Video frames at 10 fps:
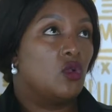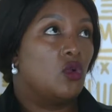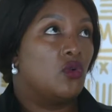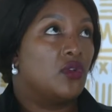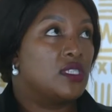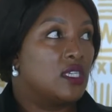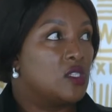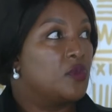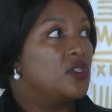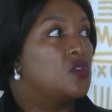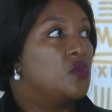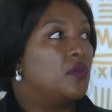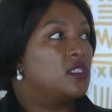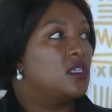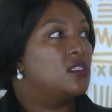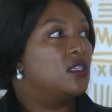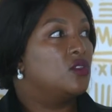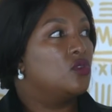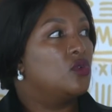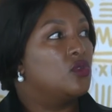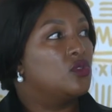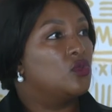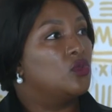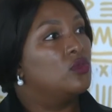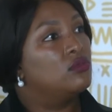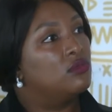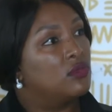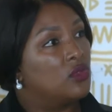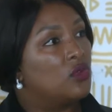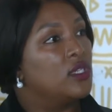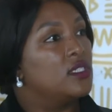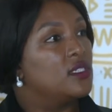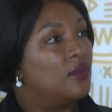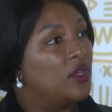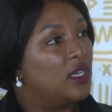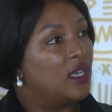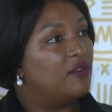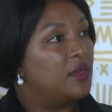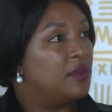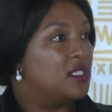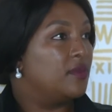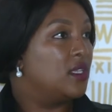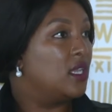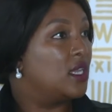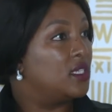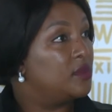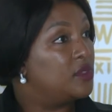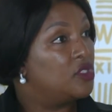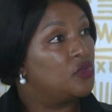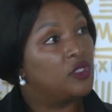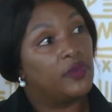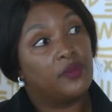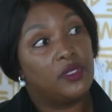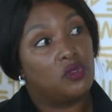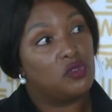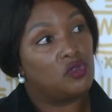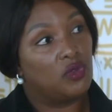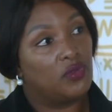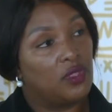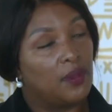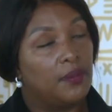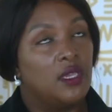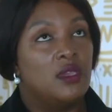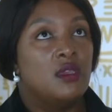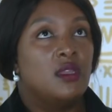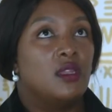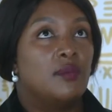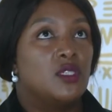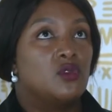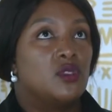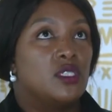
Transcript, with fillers: your first experience with massage, then you don't want to throw in someone and have maybe something like a deep tissue it may be too strong for them. Number two